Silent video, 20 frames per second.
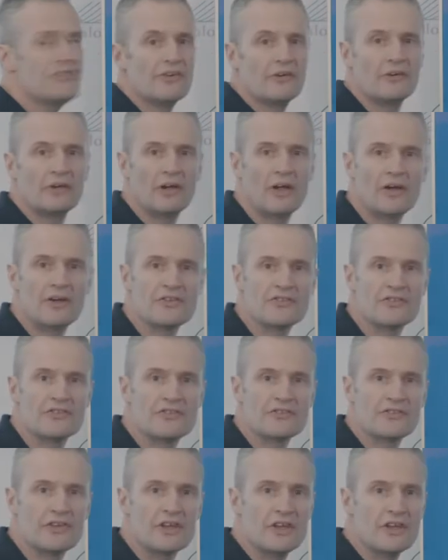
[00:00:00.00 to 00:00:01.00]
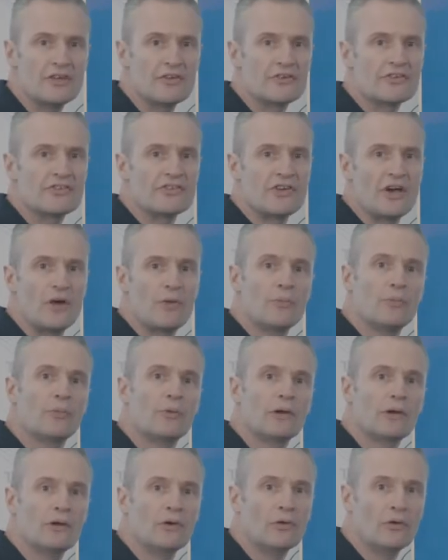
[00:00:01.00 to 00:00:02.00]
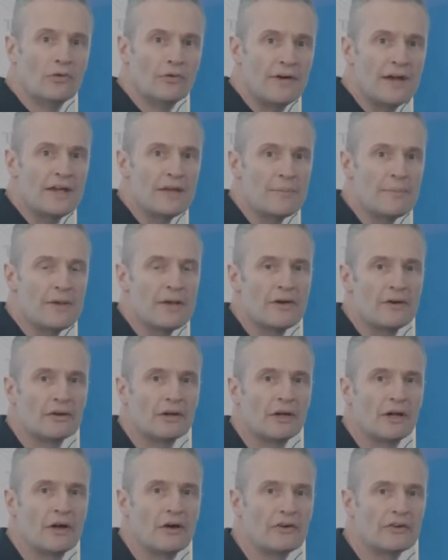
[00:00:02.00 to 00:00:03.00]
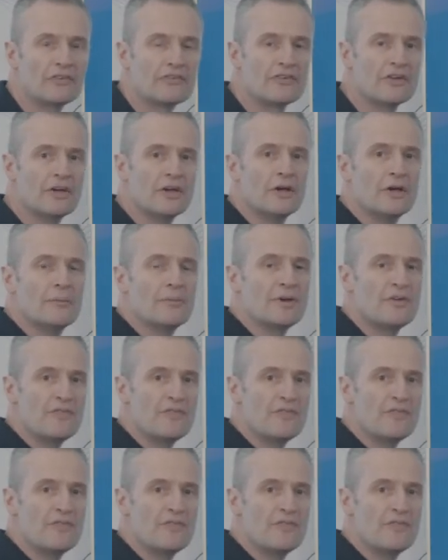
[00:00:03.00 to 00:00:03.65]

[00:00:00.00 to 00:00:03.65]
your license key. Your scope will already be unlocked. But